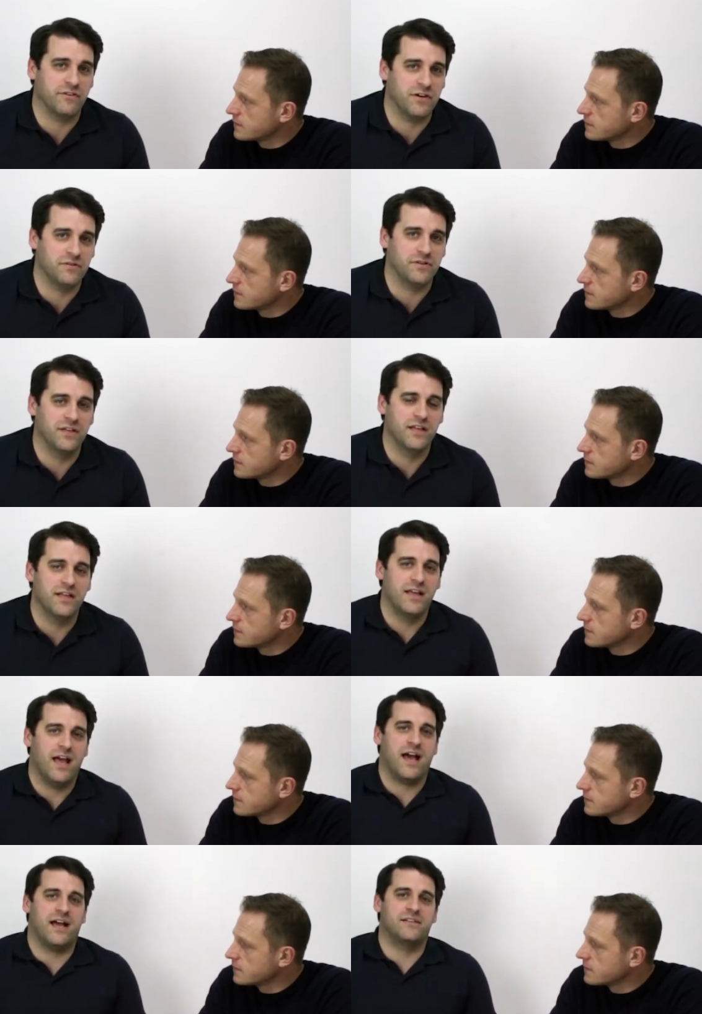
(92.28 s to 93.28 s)
Speaker 1: your own,
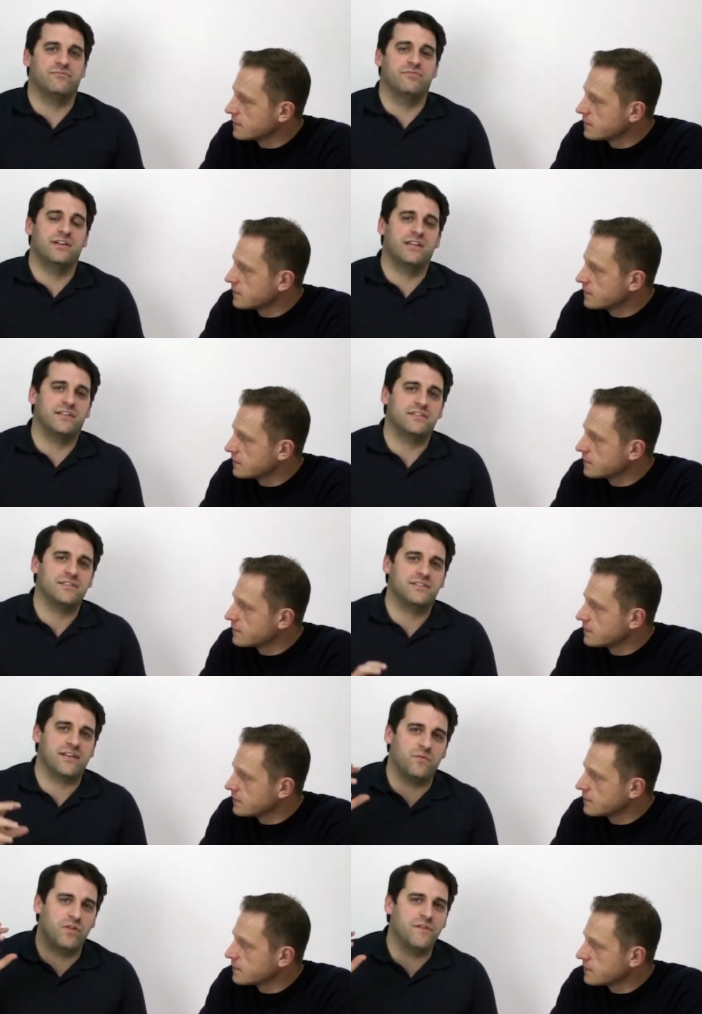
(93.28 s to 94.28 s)
and really
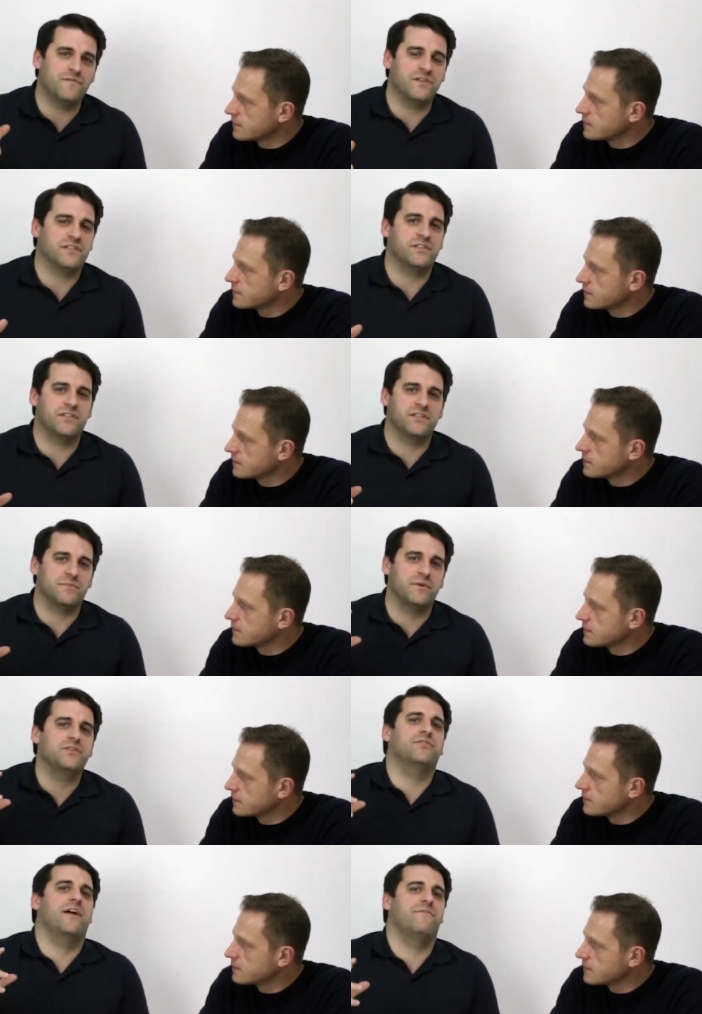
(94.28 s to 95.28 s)
understand what the vision is and
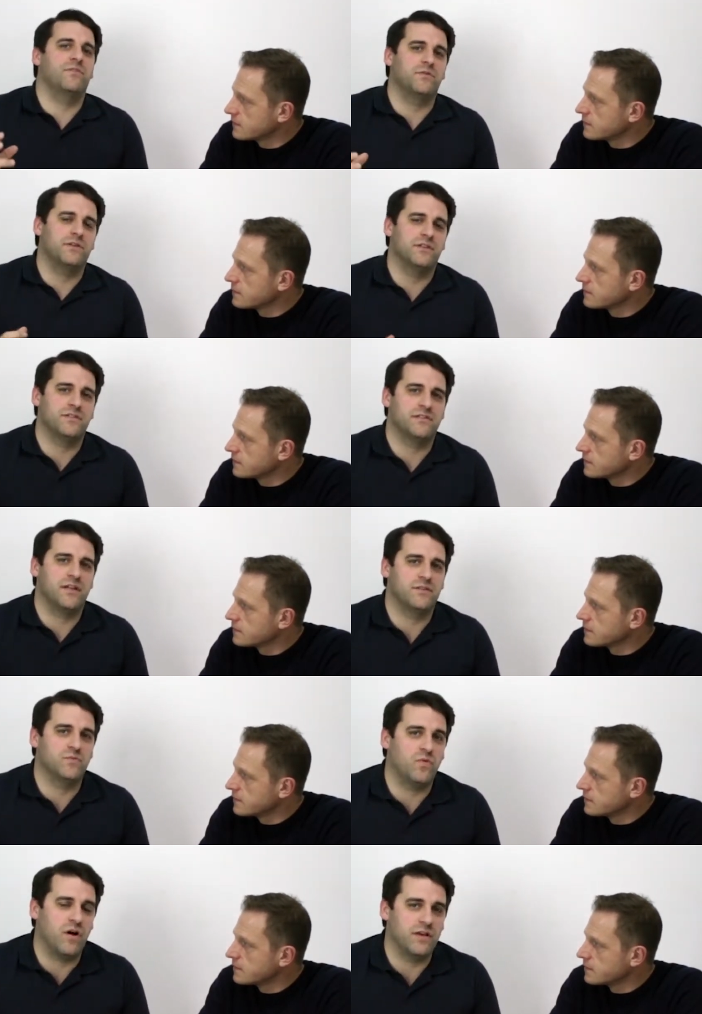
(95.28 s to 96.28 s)
make sure everyone understands
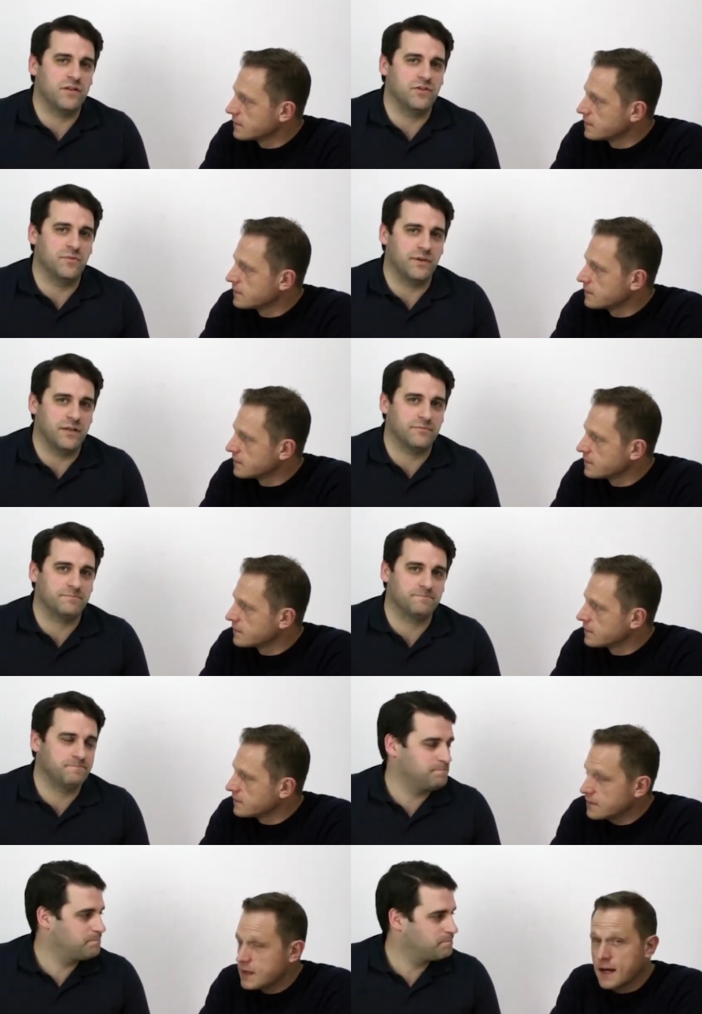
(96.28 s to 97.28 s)
why you're doing it.
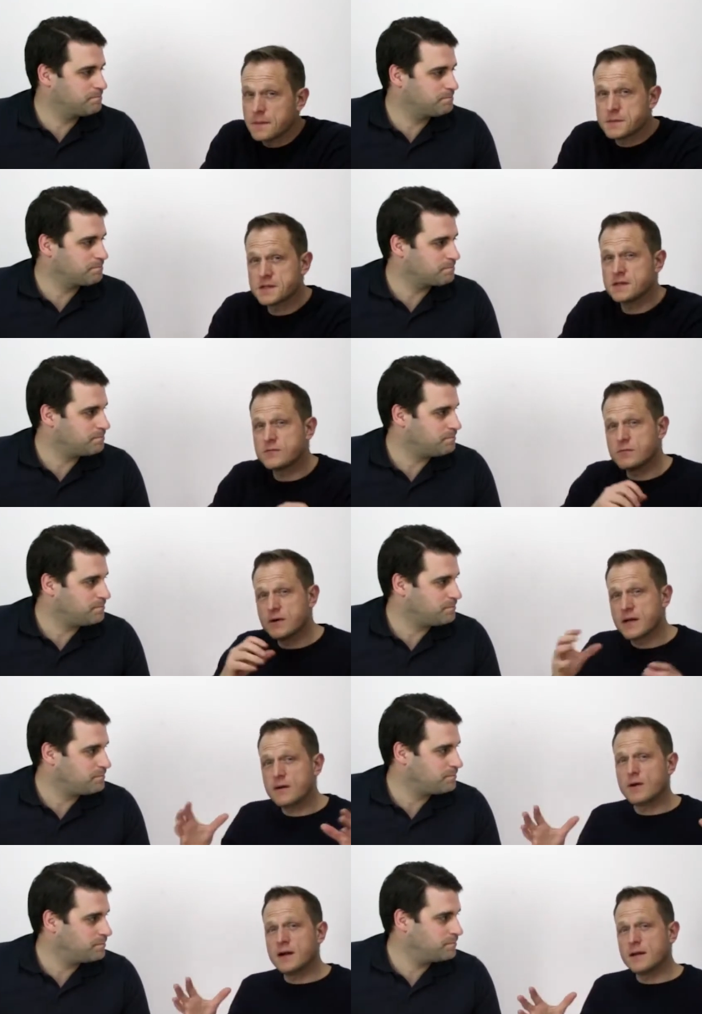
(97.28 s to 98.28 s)
Speaker 2: Yeah, so it's
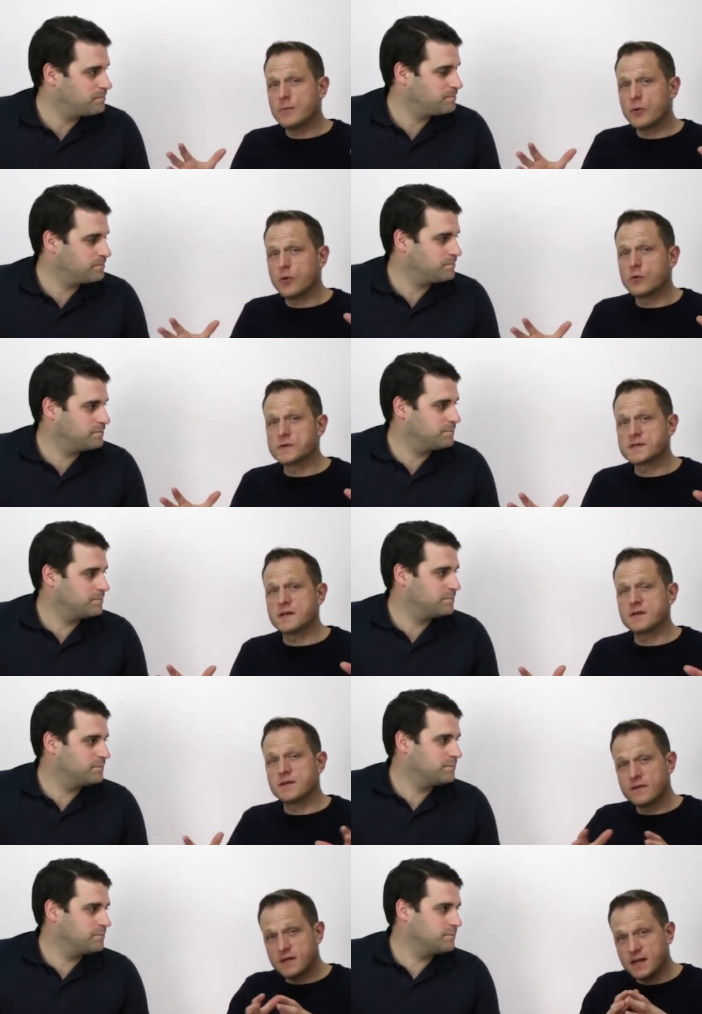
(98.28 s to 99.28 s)
really, really
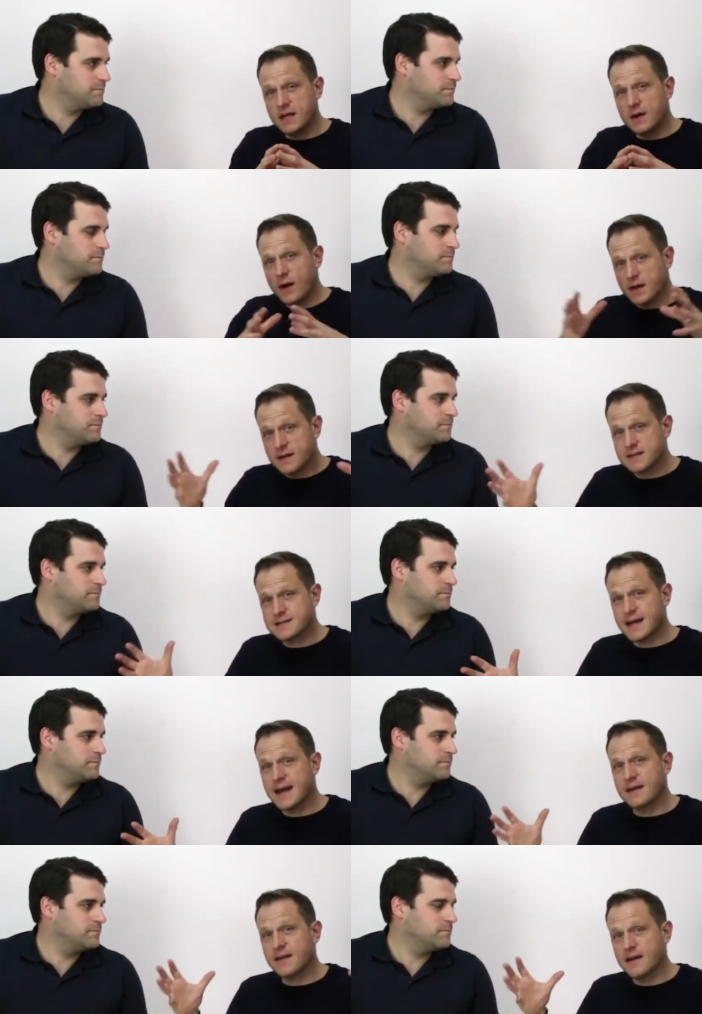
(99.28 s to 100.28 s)
important that you
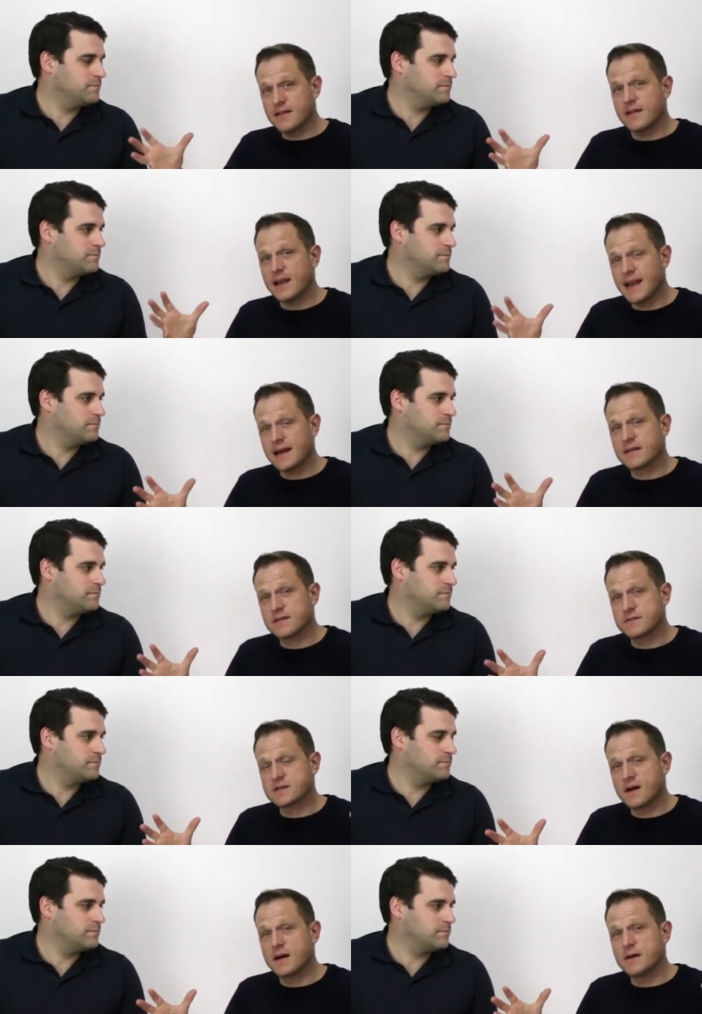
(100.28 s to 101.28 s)
understand like the length of
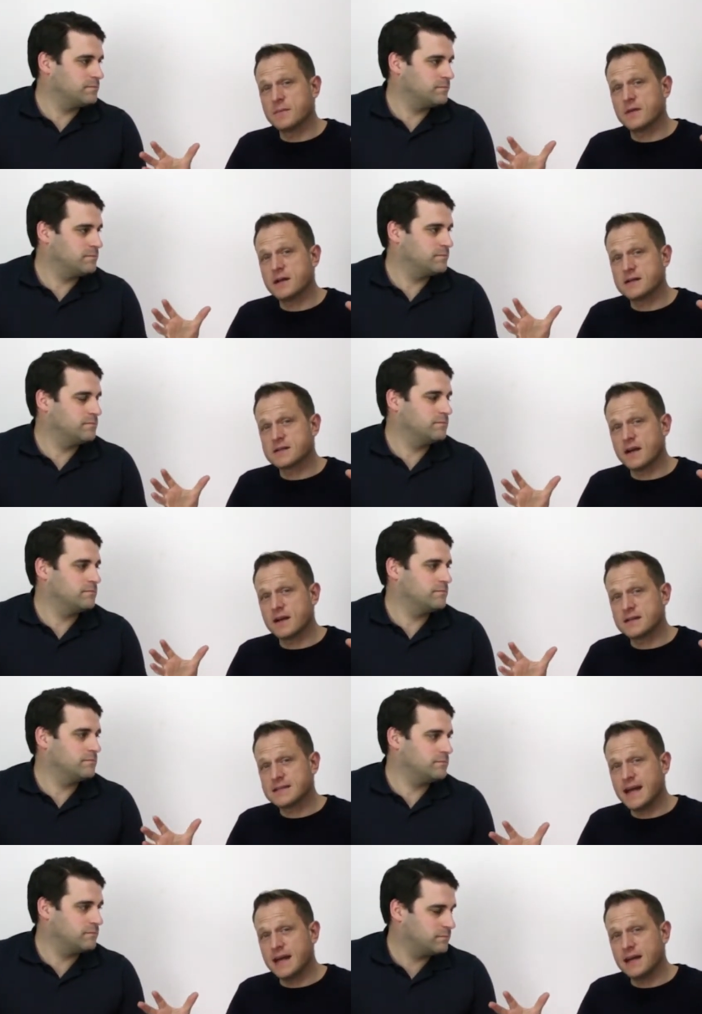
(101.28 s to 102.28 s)
time that it's going to
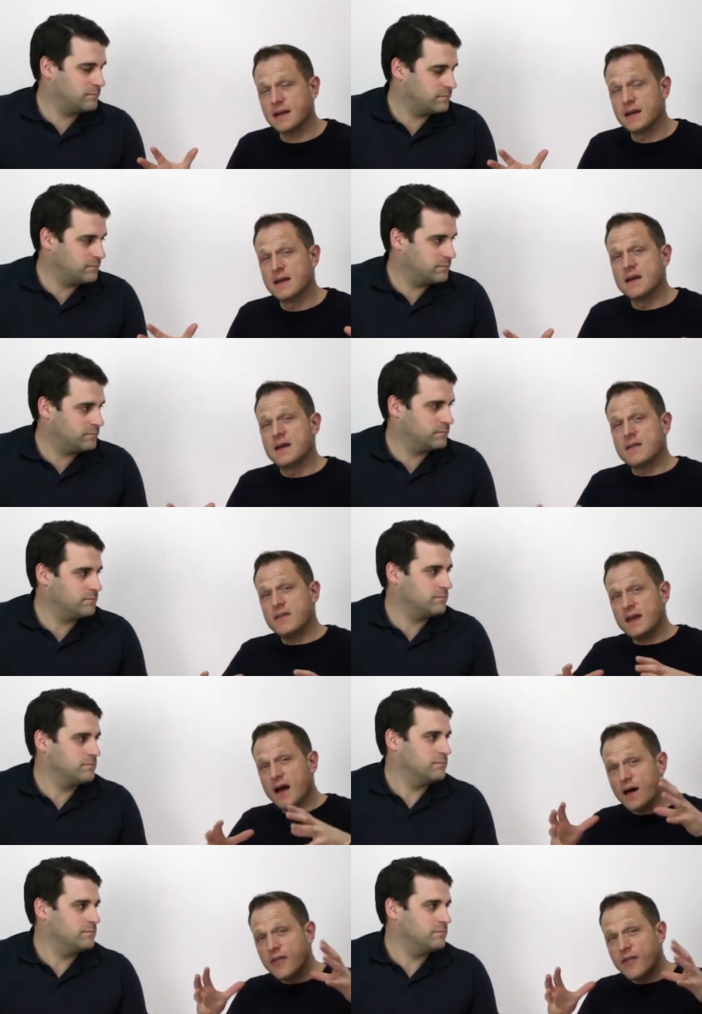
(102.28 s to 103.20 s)
take. The